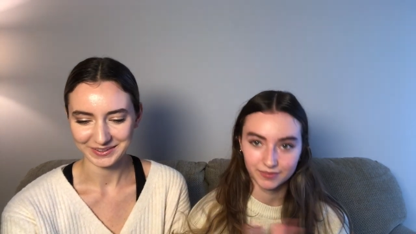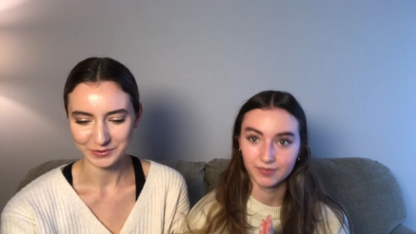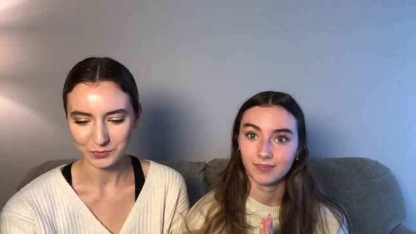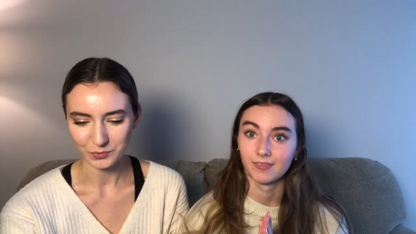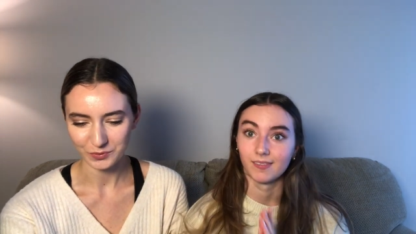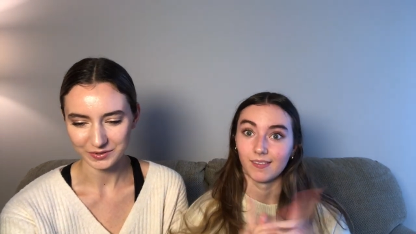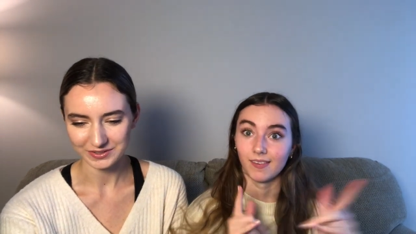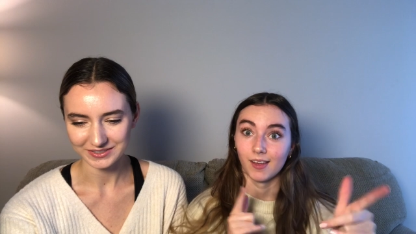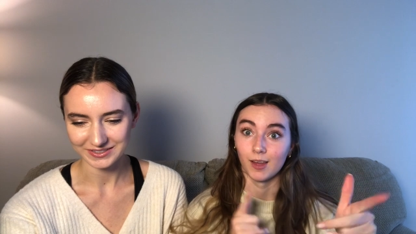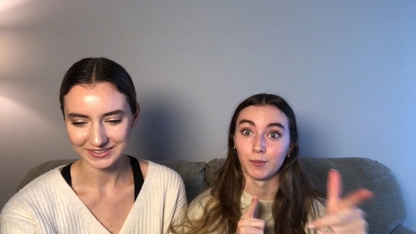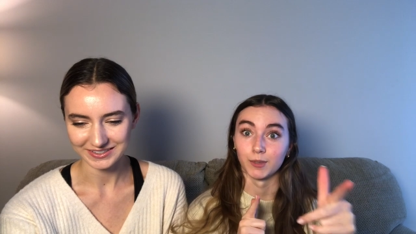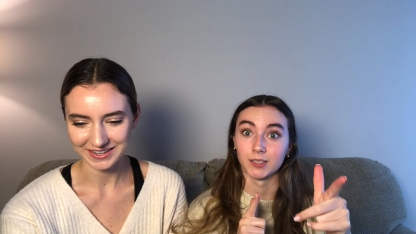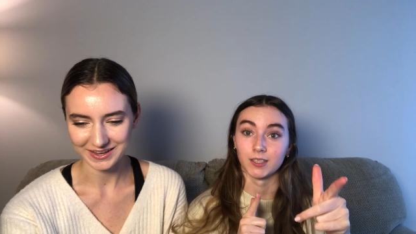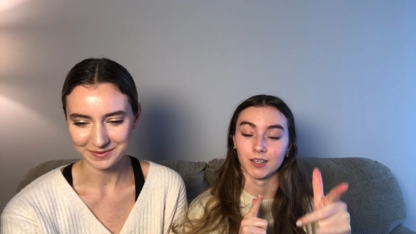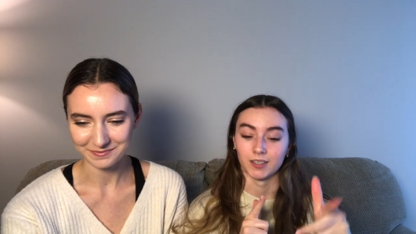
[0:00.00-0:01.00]
Speaker 1: What does
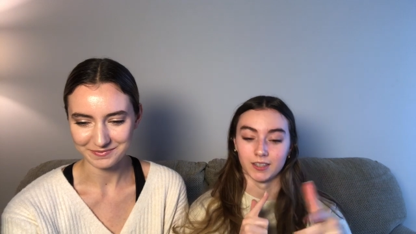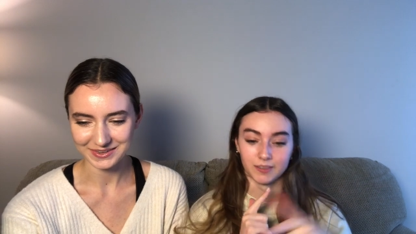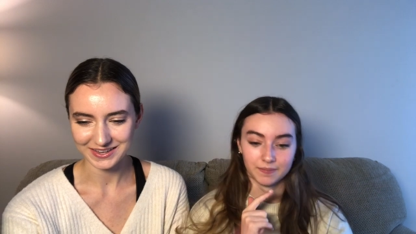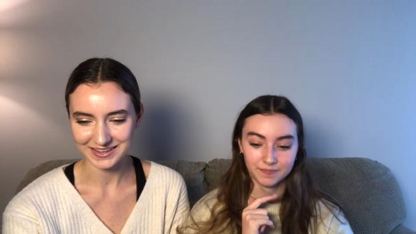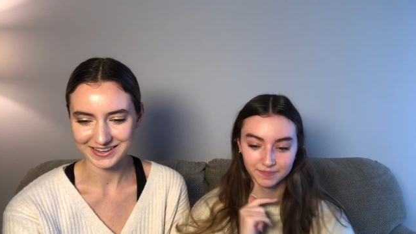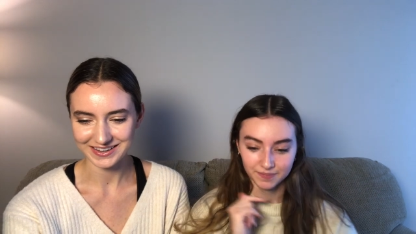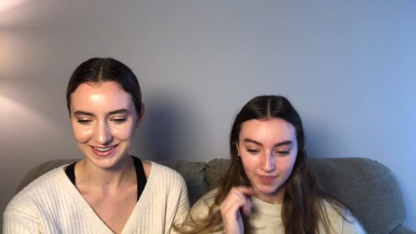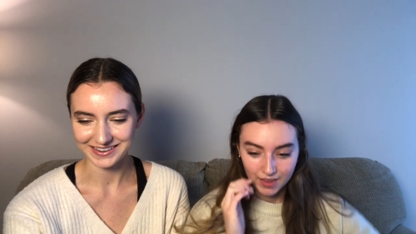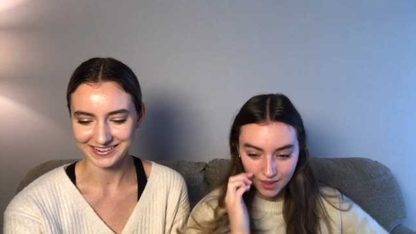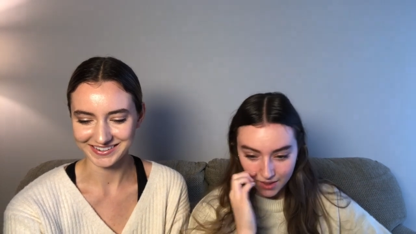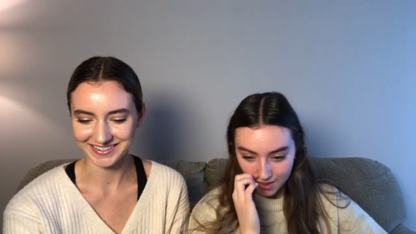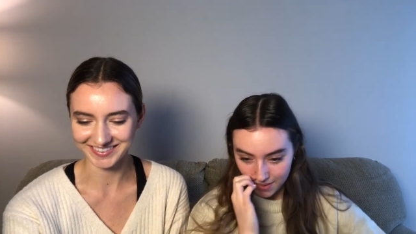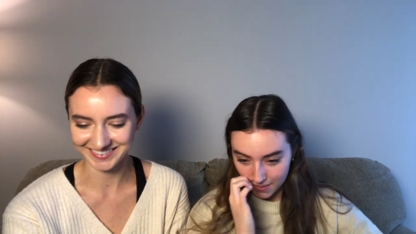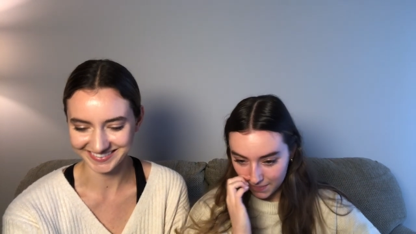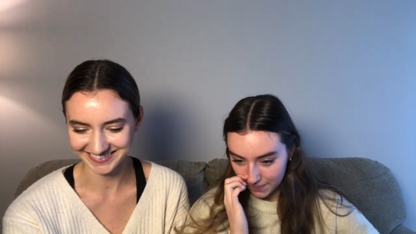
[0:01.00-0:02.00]
that
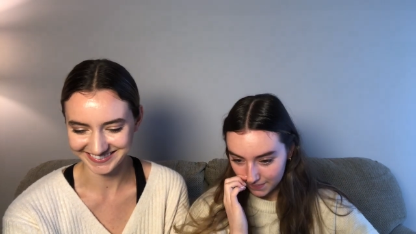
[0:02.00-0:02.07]
mean?